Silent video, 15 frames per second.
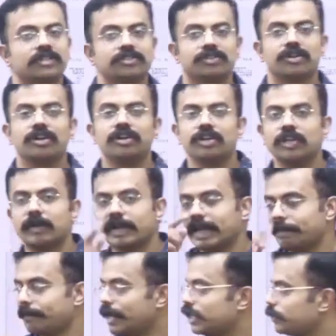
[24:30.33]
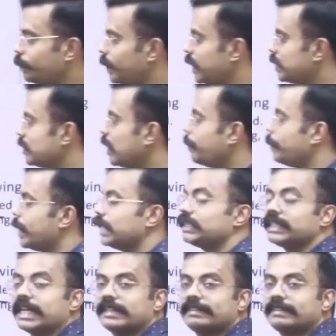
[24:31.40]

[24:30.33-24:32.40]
So your MSP is the best